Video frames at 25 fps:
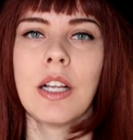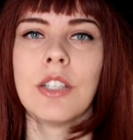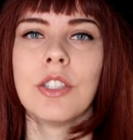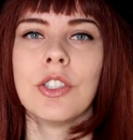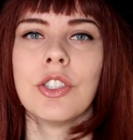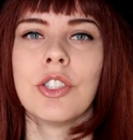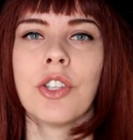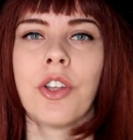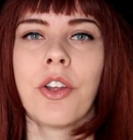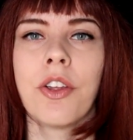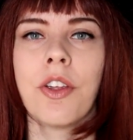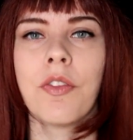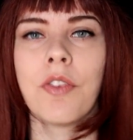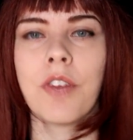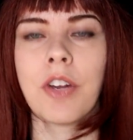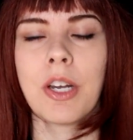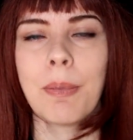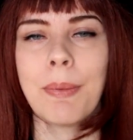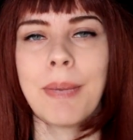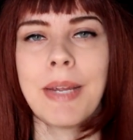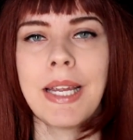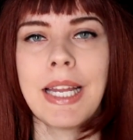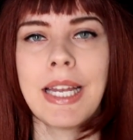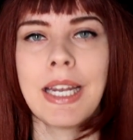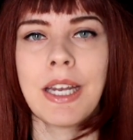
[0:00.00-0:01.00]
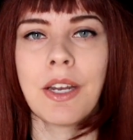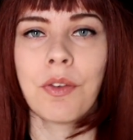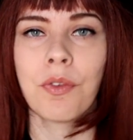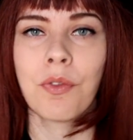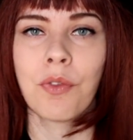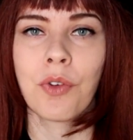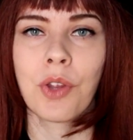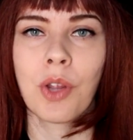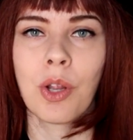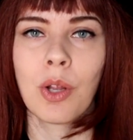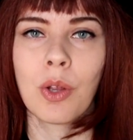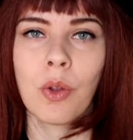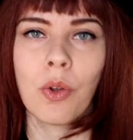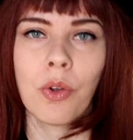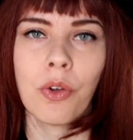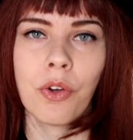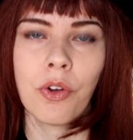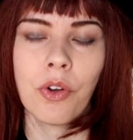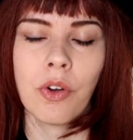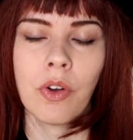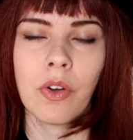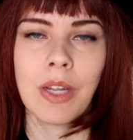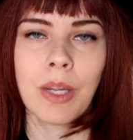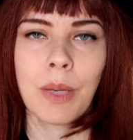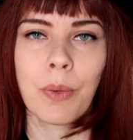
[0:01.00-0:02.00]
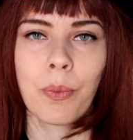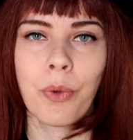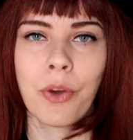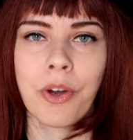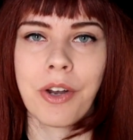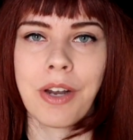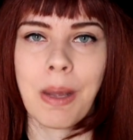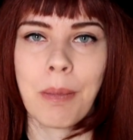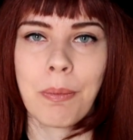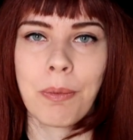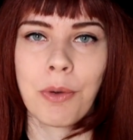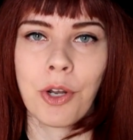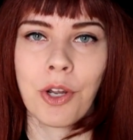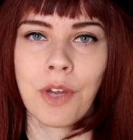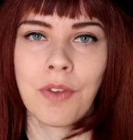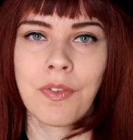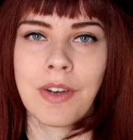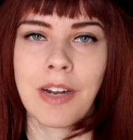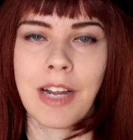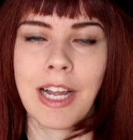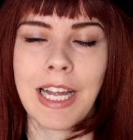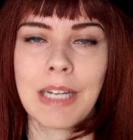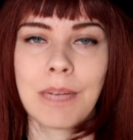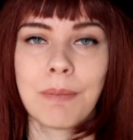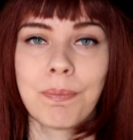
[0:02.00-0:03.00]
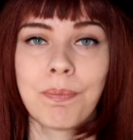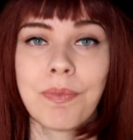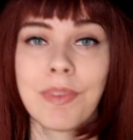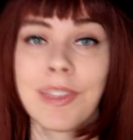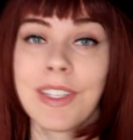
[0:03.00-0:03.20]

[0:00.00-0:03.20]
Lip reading: So you've got to be in it for the long haul. It won't happen overnight.